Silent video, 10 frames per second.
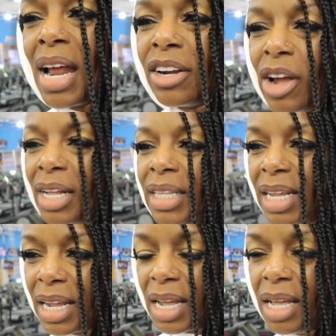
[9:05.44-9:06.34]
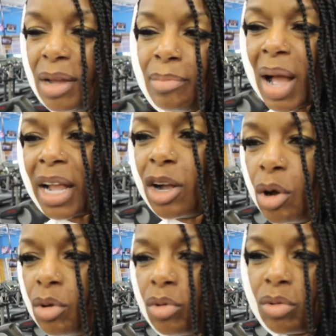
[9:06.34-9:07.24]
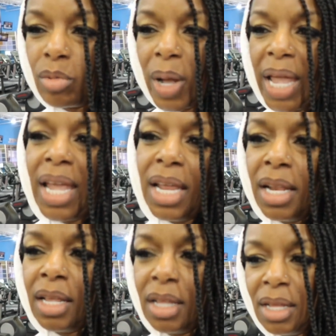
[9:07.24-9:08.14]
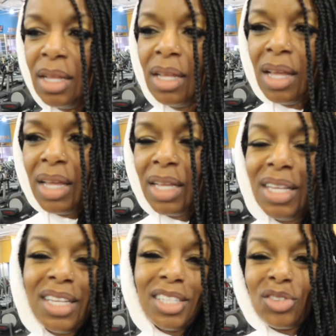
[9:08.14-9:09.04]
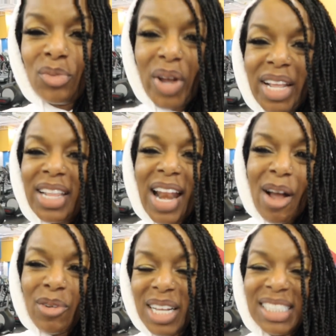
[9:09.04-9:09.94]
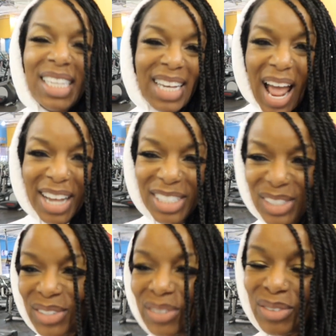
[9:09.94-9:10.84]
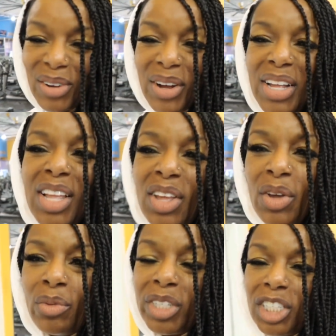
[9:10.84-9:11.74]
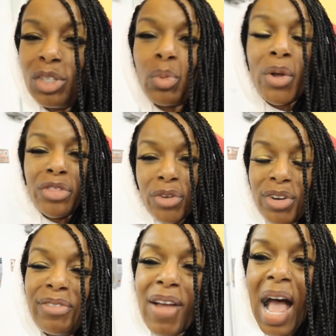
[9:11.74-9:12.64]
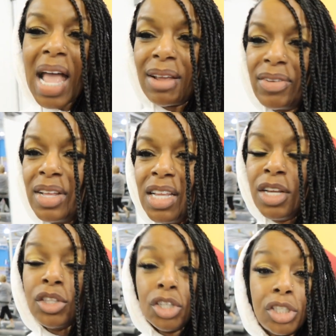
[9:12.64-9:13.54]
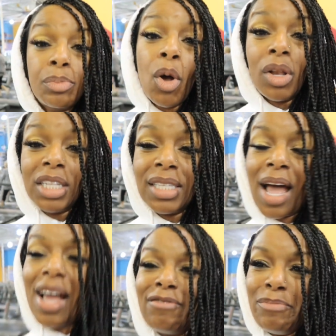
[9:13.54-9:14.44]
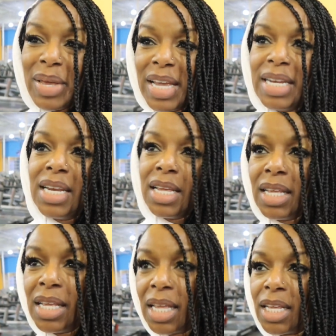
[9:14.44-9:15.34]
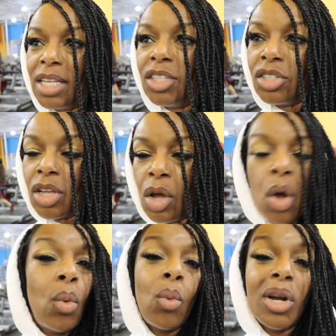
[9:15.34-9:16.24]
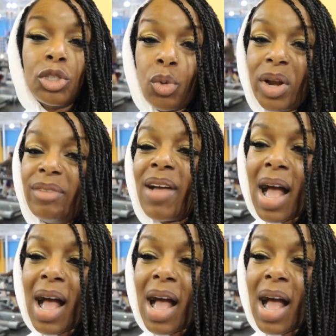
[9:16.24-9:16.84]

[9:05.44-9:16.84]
I don't know. I think my goal weight is the weight that I was in high school, which is 135. The smallest I've been is 125.